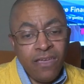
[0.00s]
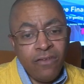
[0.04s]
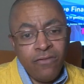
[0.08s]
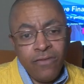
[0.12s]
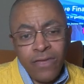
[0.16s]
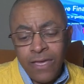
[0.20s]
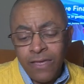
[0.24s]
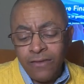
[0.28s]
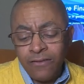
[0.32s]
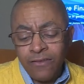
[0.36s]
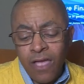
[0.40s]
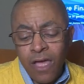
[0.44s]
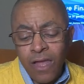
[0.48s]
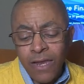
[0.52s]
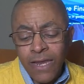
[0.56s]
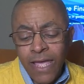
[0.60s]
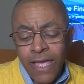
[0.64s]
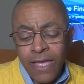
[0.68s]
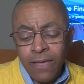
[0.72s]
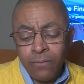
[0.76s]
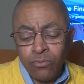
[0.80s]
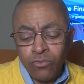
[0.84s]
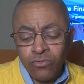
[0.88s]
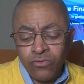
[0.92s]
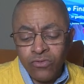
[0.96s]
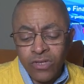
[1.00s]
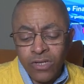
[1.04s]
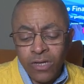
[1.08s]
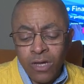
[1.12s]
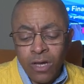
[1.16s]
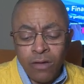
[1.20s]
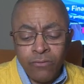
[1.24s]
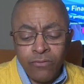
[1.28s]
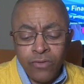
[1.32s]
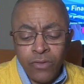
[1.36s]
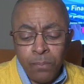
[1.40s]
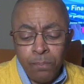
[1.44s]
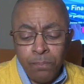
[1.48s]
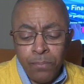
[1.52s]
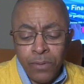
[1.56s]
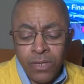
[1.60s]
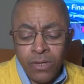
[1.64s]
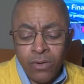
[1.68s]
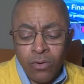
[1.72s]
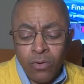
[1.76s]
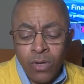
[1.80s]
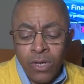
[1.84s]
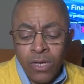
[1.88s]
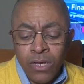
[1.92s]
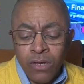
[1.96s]
if he is unable to cover the
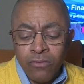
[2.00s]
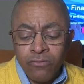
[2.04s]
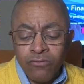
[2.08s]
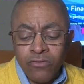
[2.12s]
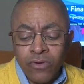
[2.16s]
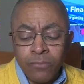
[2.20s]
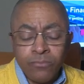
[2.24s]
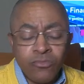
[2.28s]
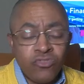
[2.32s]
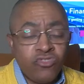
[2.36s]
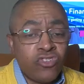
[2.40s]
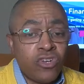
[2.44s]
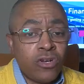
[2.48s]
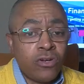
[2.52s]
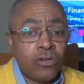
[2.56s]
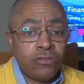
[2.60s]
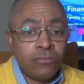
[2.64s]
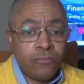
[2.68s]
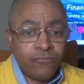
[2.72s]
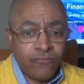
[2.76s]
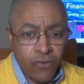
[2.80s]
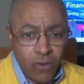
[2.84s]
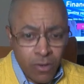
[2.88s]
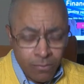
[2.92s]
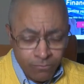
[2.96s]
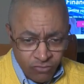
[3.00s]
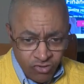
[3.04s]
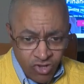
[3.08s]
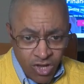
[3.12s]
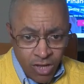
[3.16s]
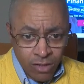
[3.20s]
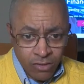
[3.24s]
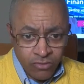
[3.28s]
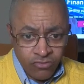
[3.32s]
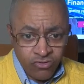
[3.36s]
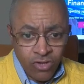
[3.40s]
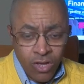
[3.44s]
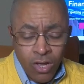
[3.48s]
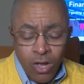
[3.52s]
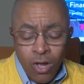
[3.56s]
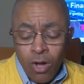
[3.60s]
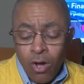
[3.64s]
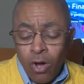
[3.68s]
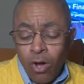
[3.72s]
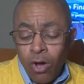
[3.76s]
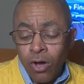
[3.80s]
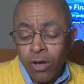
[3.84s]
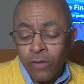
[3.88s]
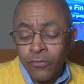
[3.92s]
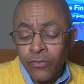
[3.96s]
bill from Judge
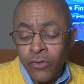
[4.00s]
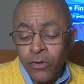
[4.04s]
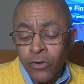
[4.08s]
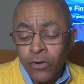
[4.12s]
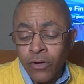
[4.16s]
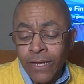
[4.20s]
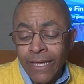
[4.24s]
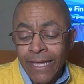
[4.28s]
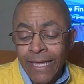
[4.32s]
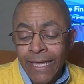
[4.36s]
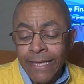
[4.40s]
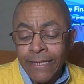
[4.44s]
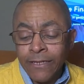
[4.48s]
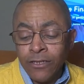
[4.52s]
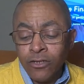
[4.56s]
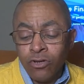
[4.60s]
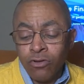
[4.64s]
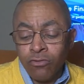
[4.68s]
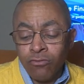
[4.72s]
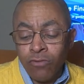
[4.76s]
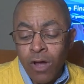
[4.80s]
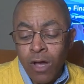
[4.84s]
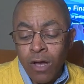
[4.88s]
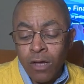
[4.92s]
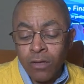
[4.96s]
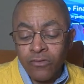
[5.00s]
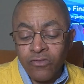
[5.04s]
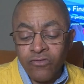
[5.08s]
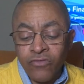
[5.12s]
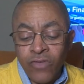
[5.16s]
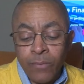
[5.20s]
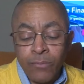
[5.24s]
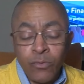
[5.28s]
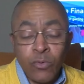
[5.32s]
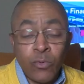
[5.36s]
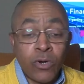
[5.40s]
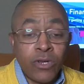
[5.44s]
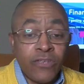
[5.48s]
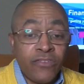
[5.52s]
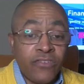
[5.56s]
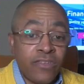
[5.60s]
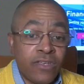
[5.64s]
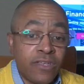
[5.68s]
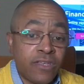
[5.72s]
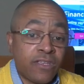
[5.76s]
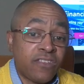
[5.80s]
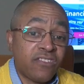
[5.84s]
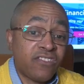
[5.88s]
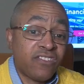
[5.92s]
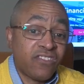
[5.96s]
Arthur Engoron's February
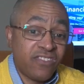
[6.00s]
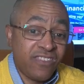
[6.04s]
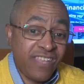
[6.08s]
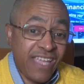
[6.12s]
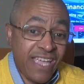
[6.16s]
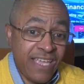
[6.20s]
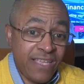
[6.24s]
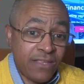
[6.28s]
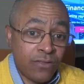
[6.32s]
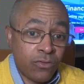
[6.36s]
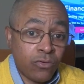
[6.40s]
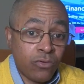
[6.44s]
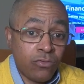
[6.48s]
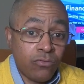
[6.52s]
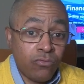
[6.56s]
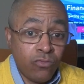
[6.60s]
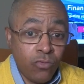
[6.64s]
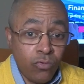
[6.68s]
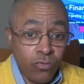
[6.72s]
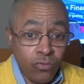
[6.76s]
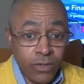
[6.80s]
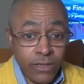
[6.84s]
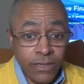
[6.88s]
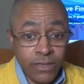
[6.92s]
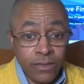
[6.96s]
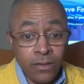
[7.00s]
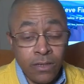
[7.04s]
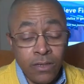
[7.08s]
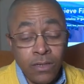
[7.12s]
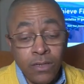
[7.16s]
16th ruling.